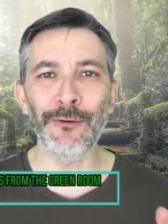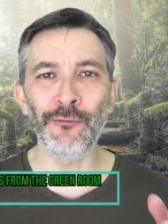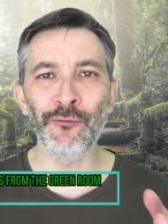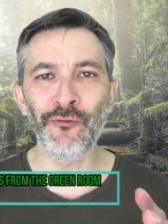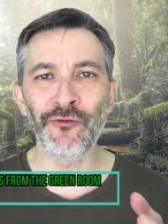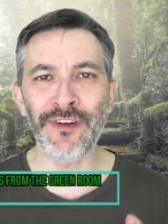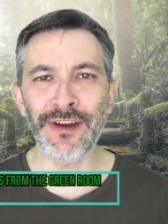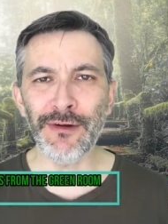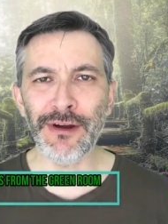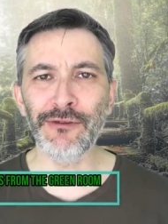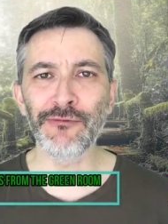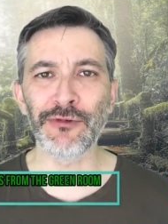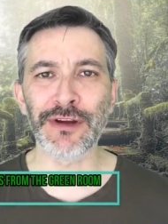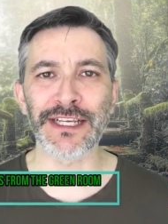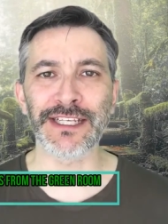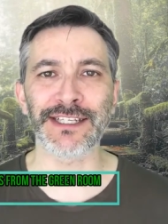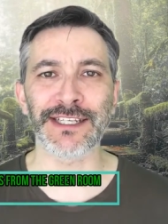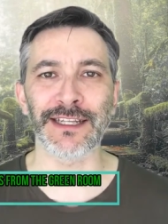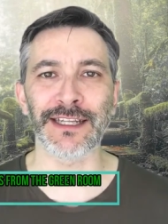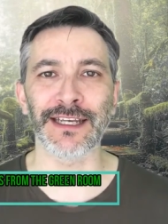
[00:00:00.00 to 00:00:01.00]
very
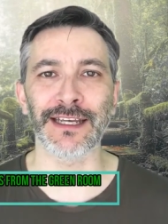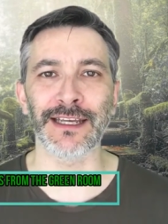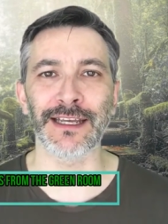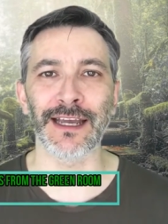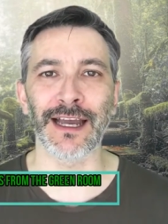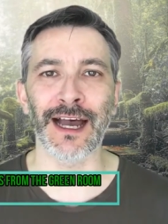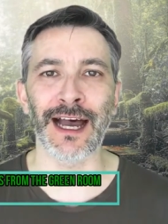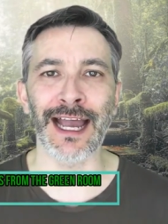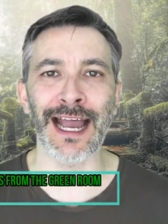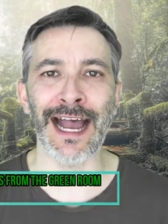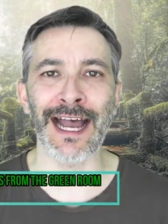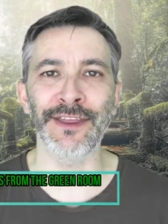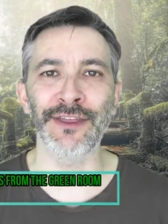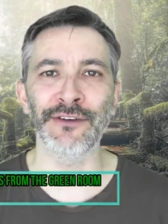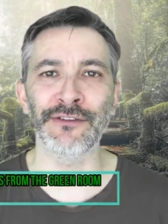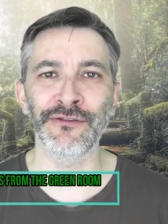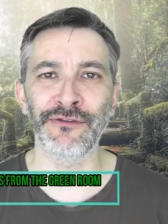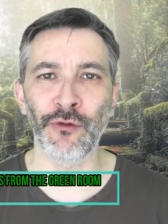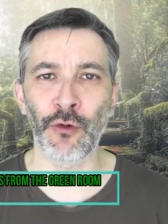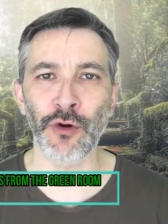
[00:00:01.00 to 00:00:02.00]
recently, I had
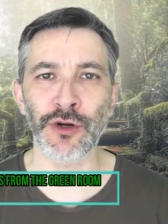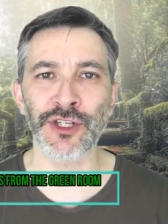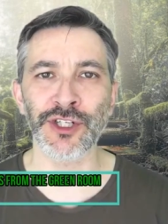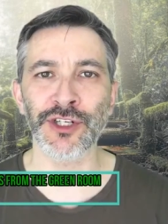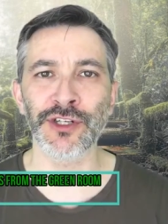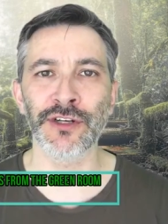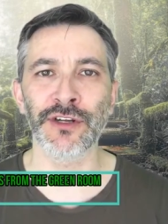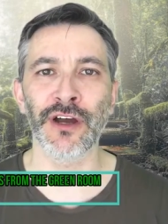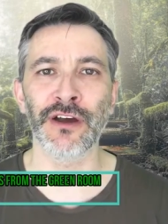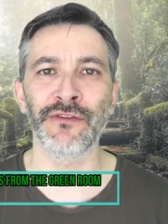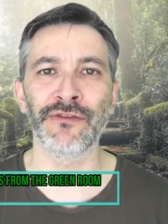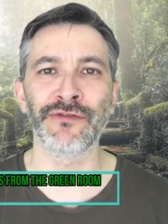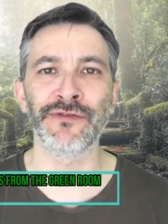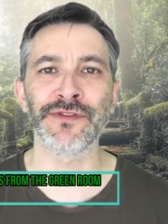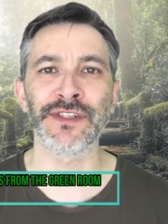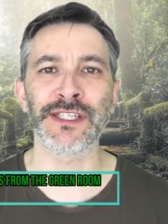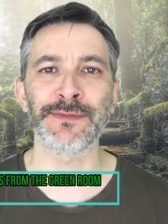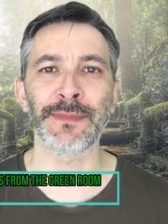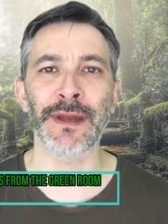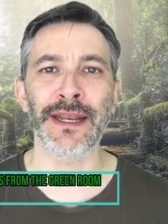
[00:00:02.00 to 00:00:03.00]
the fortune of
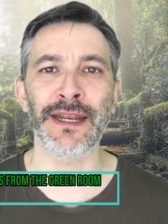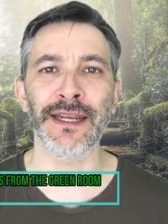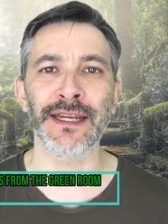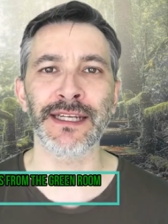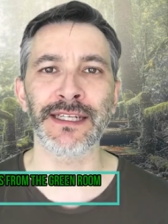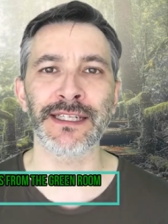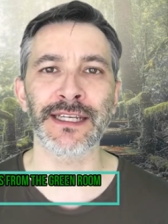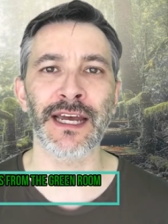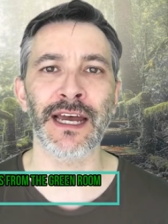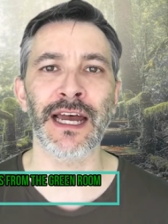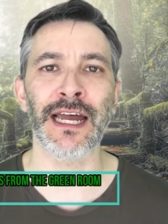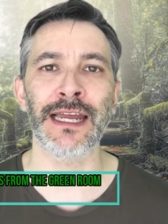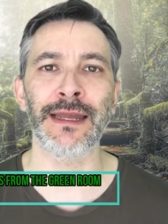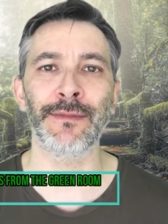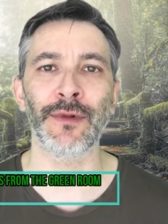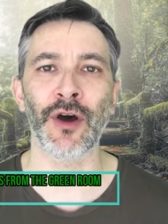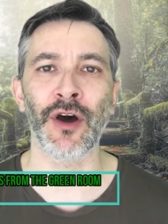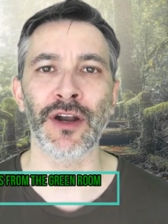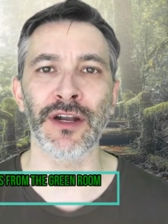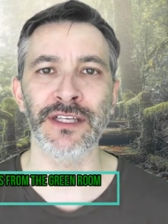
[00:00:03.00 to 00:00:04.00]
spending
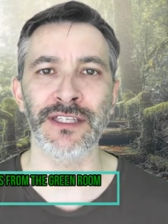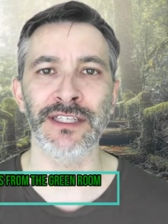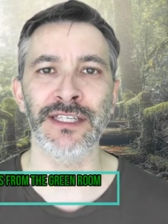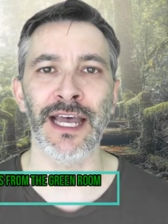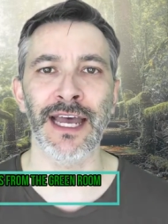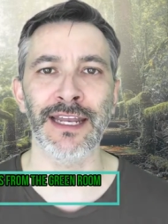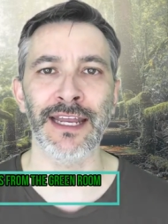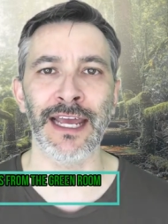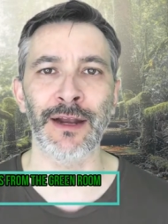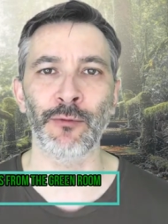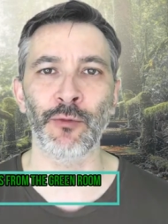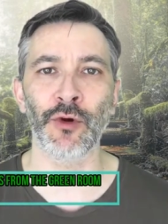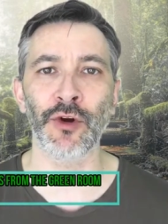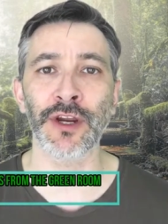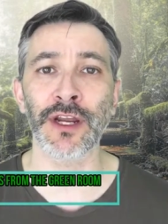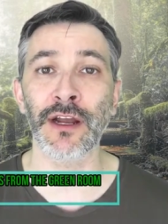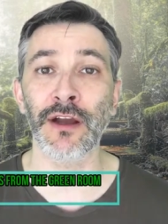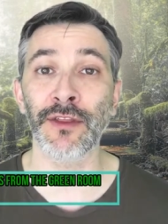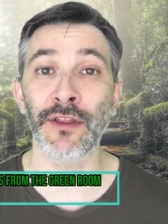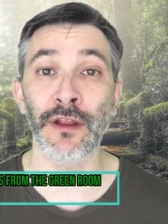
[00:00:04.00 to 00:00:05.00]
time on a set and
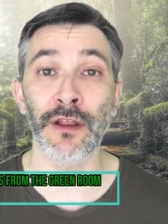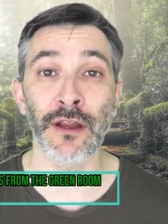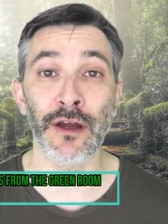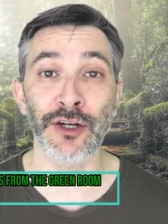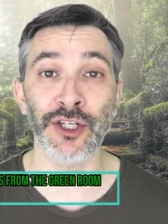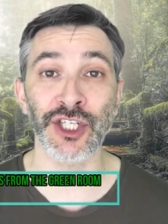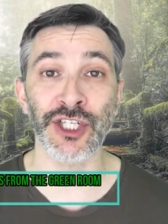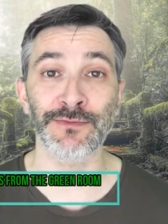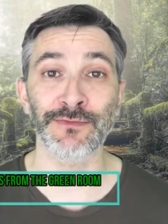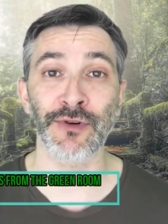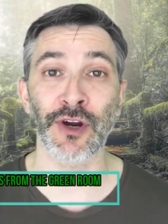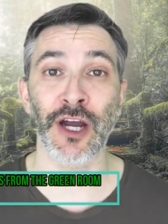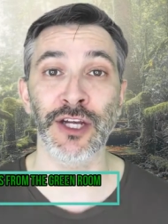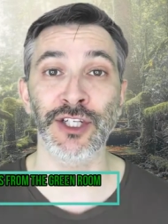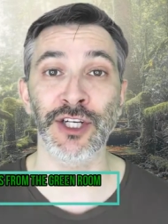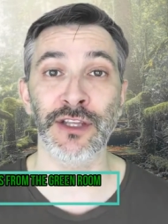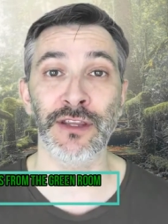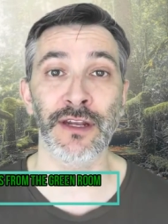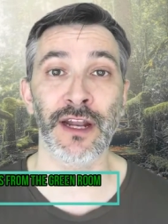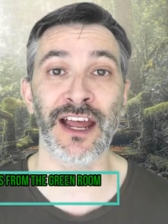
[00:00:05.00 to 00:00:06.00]
working on the largest
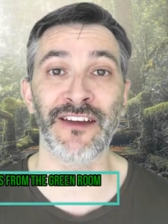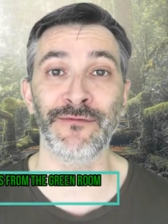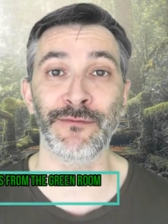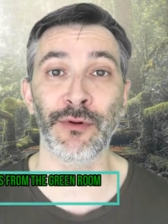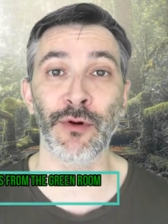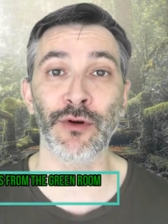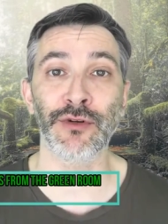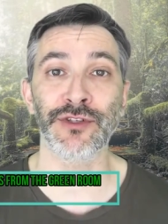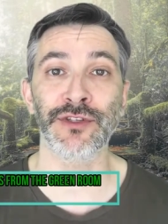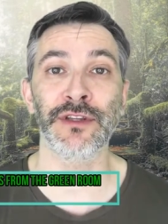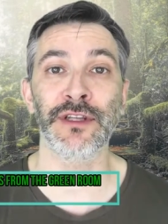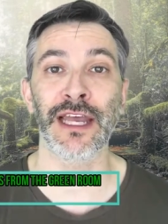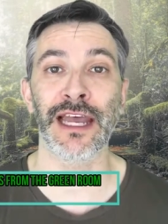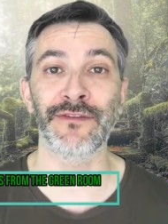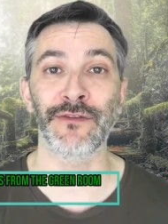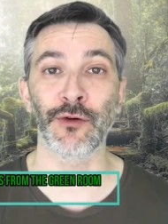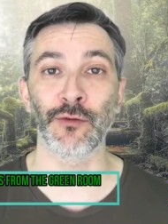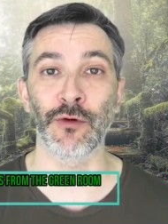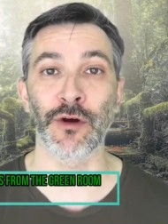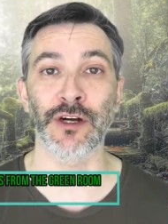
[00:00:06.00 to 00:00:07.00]
project that I've personally
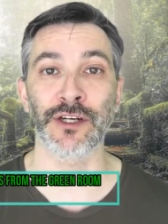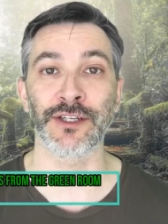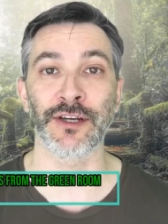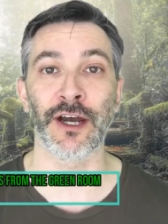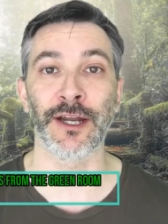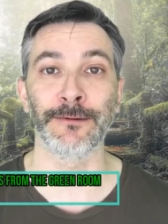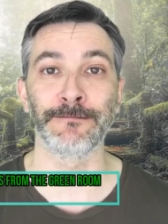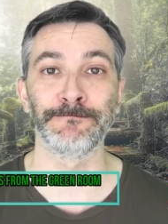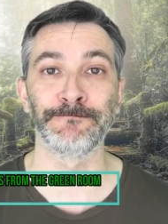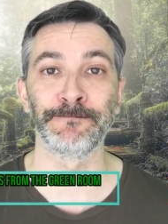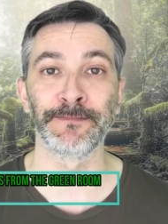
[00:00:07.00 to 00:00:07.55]
ever worked on.